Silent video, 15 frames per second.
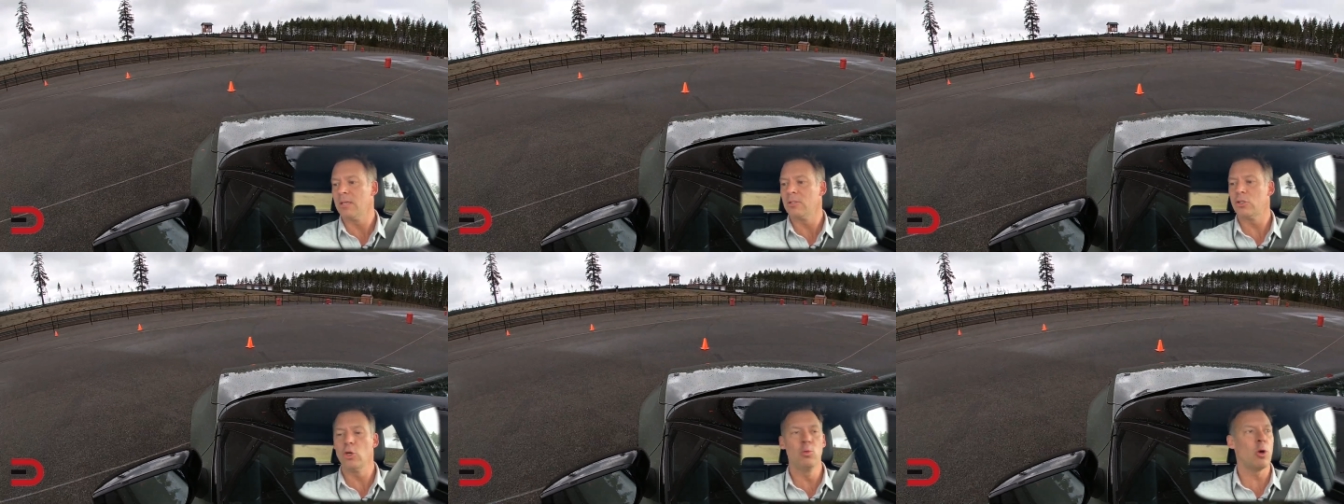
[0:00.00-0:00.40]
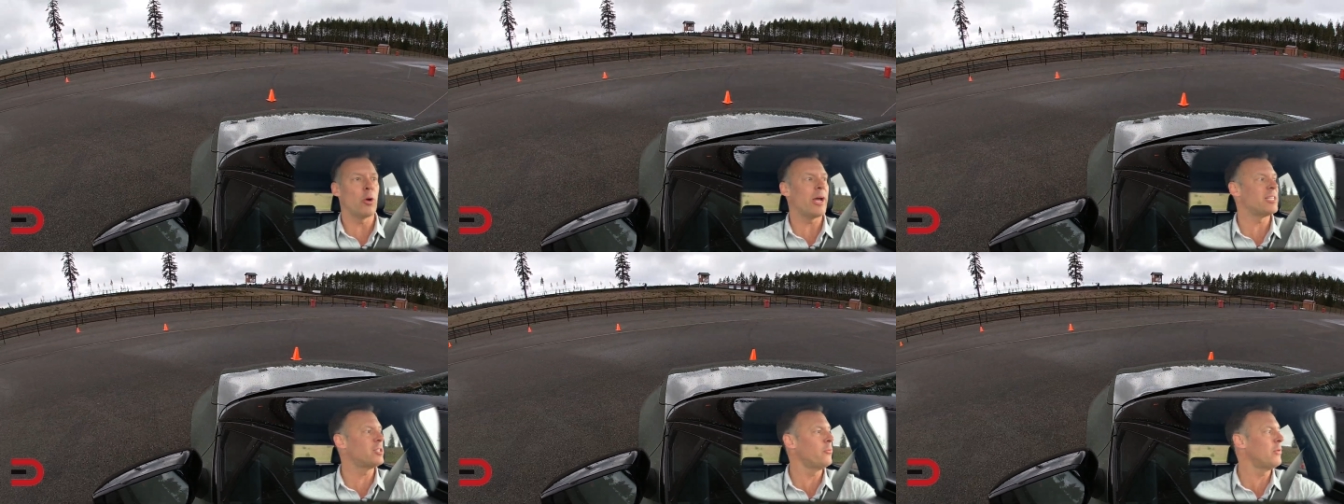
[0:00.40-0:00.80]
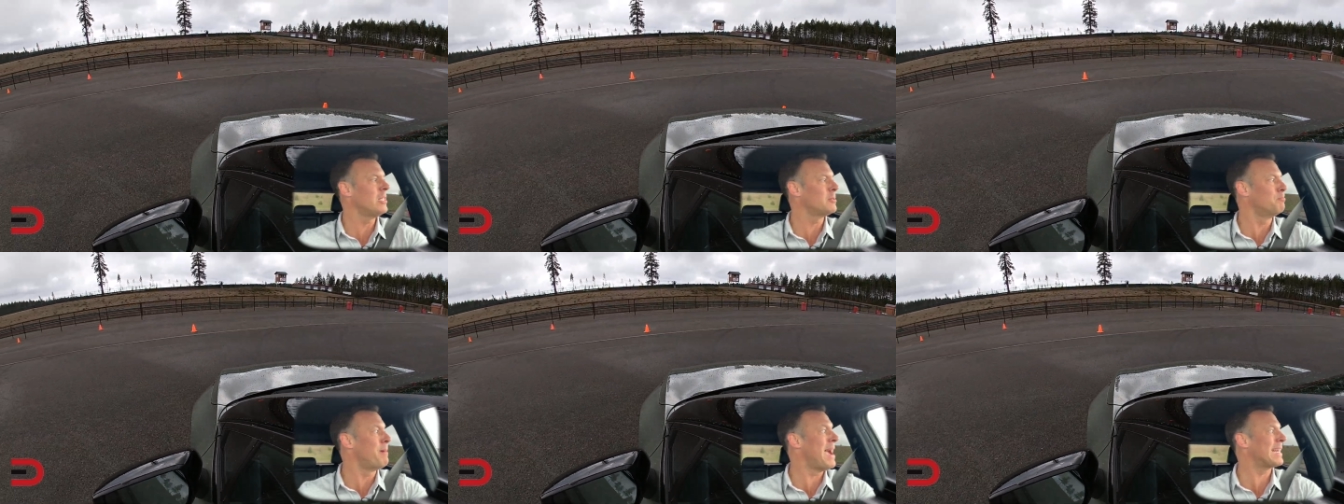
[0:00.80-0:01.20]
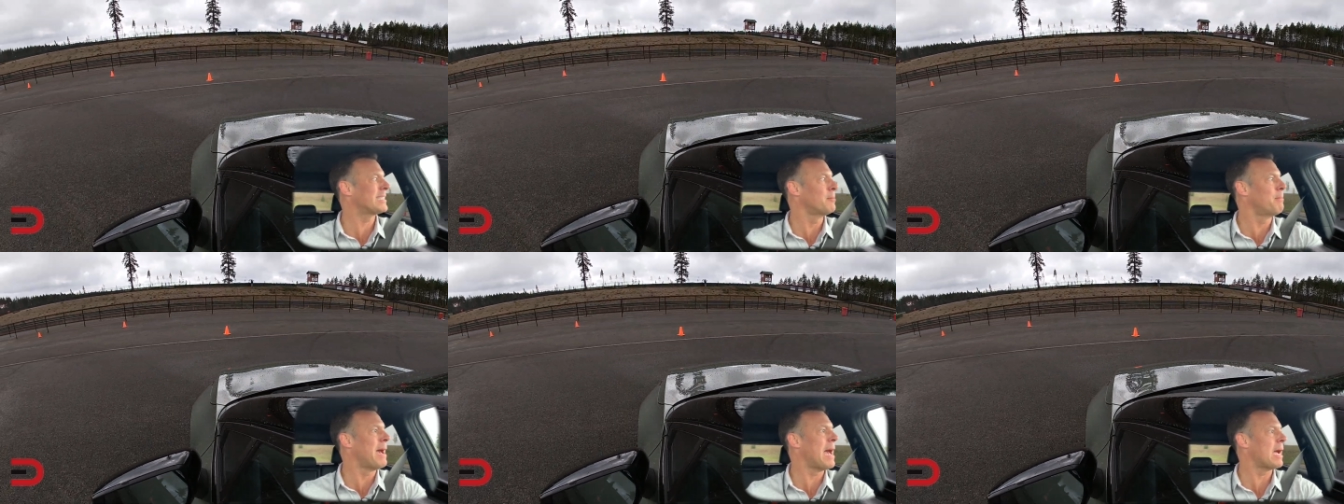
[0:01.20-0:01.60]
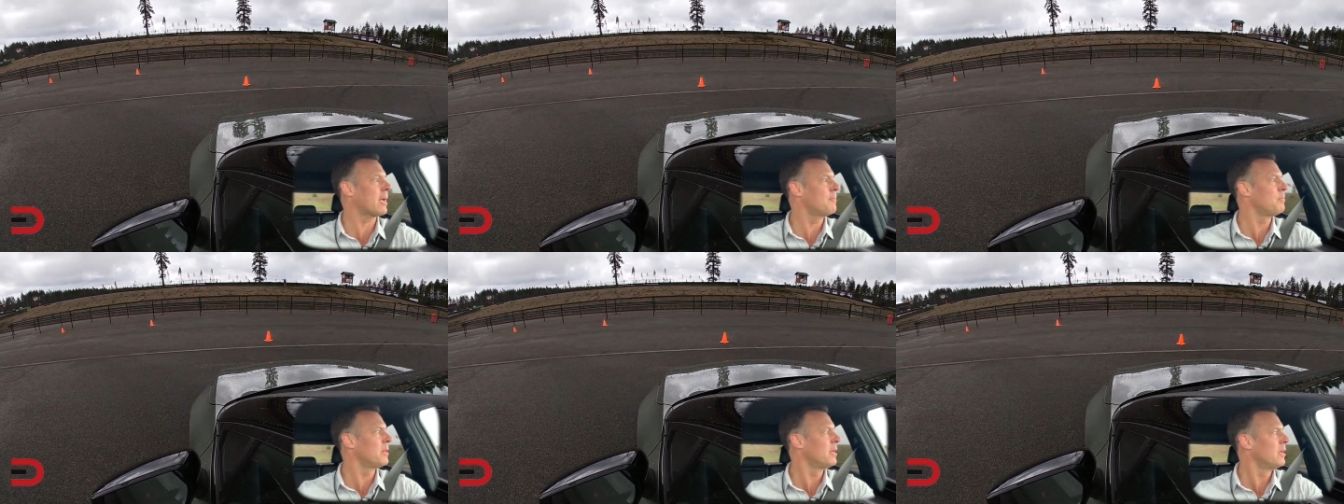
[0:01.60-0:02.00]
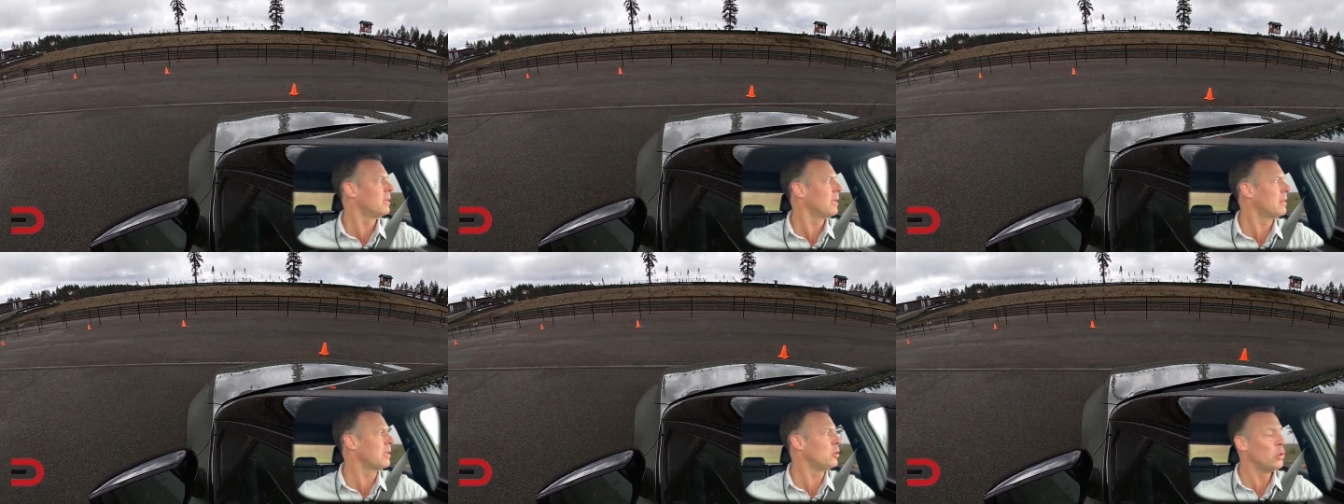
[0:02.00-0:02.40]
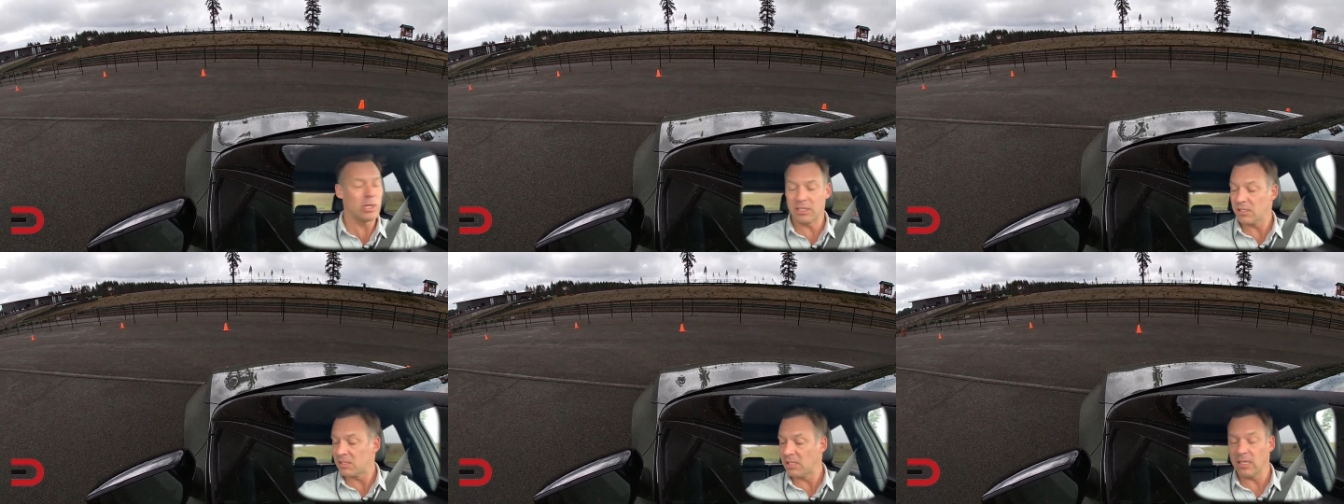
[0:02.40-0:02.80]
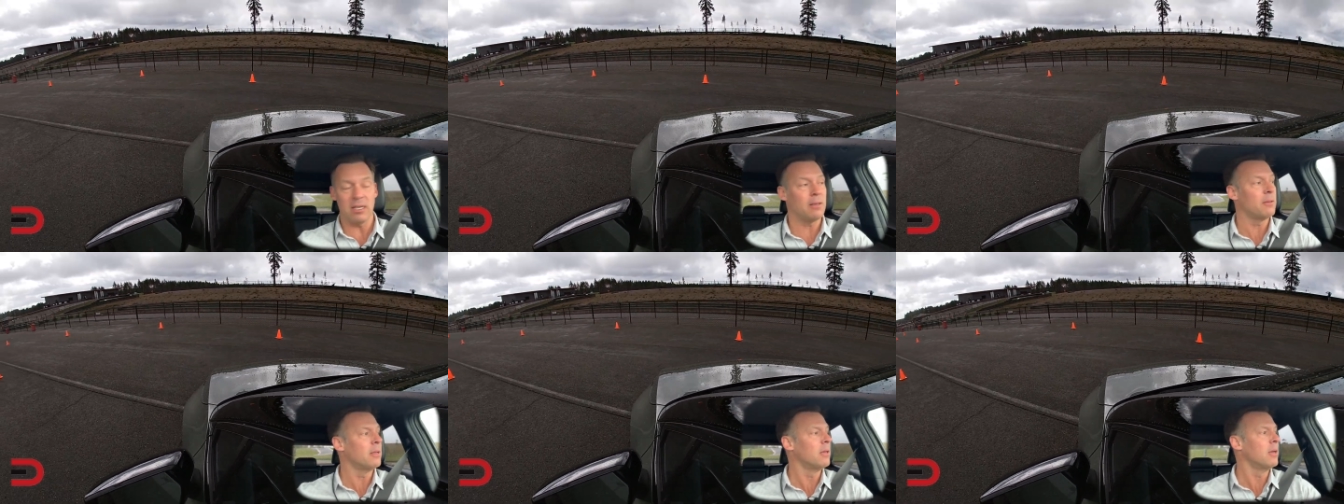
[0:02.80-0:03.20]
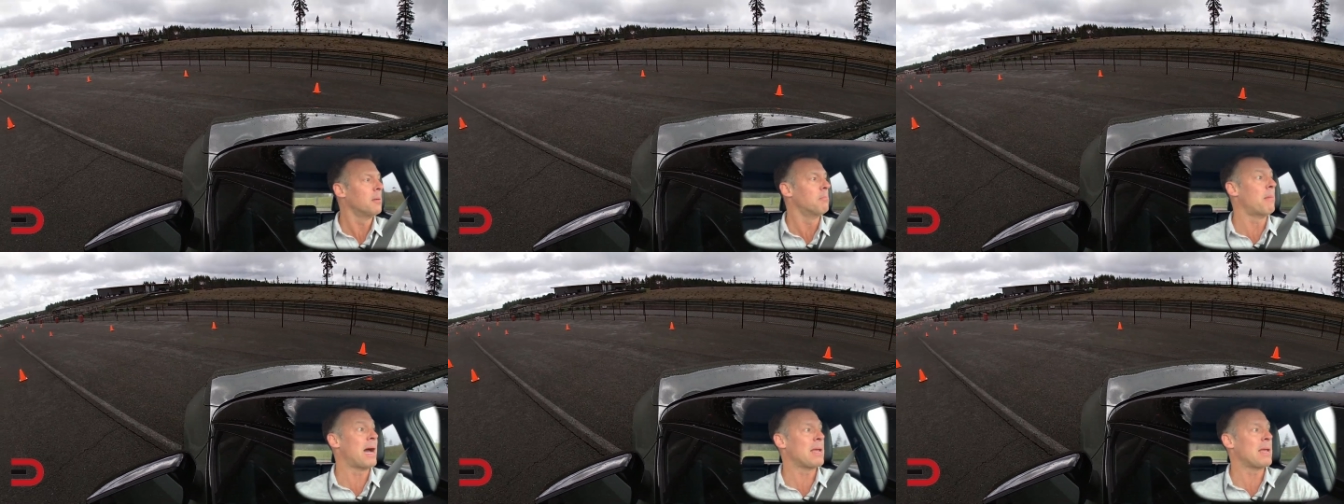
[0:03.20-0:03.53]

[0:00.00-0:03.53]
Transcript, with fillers: two-row SUVs back to back and then you get to see my